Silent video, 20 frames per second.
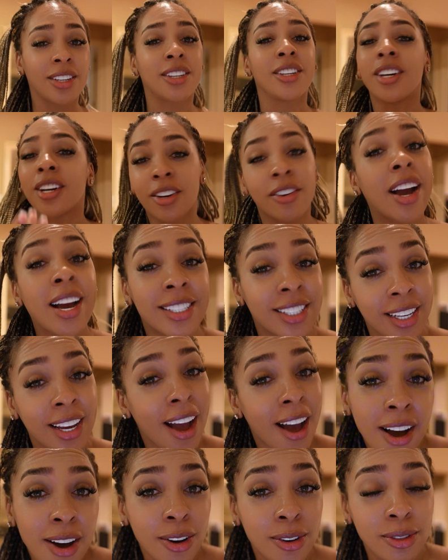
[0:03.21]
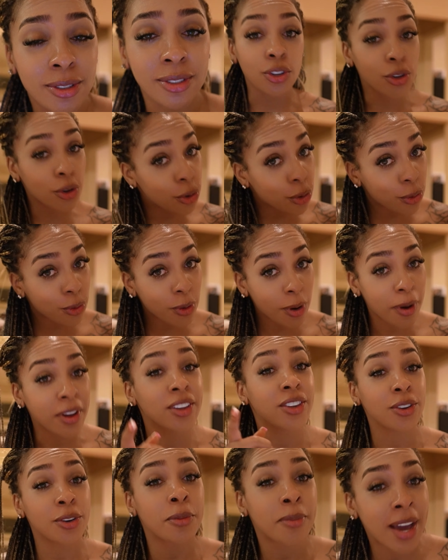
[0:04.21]
You're crashing out. You,
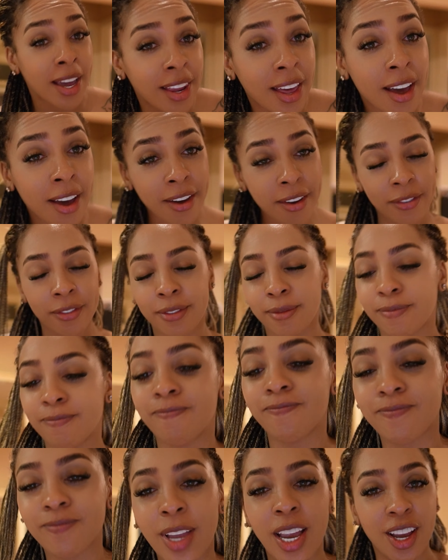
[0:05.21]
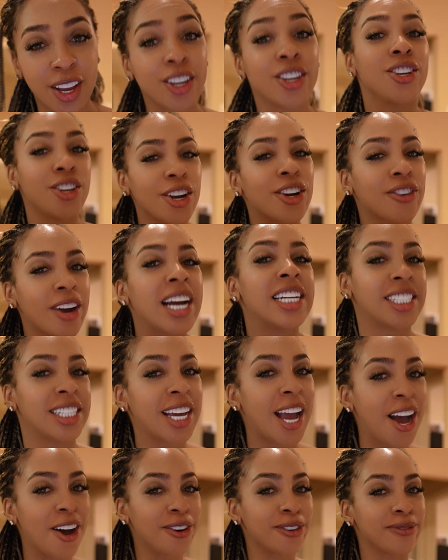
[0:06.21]
my love, you're crashing
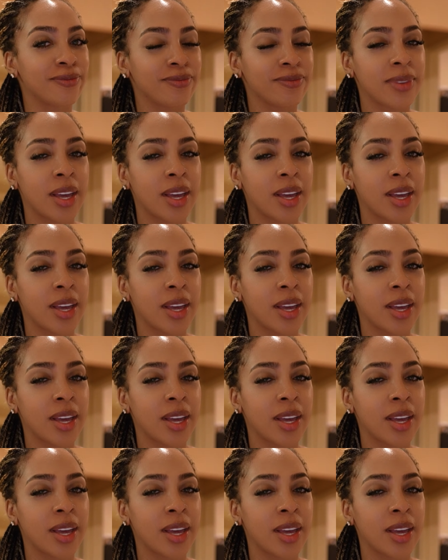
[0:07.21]
out.